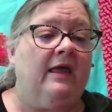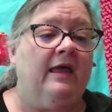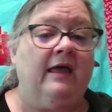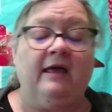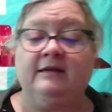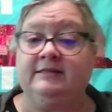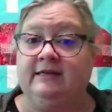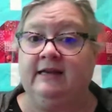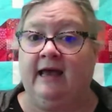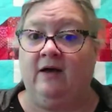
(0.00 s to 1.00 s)
And
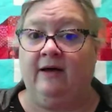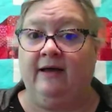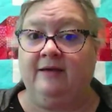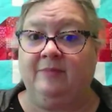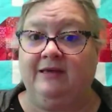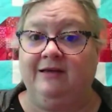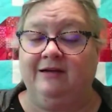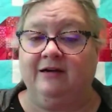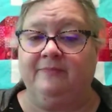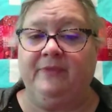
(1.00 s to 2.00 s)
now I am
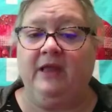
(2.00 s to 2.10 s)
here.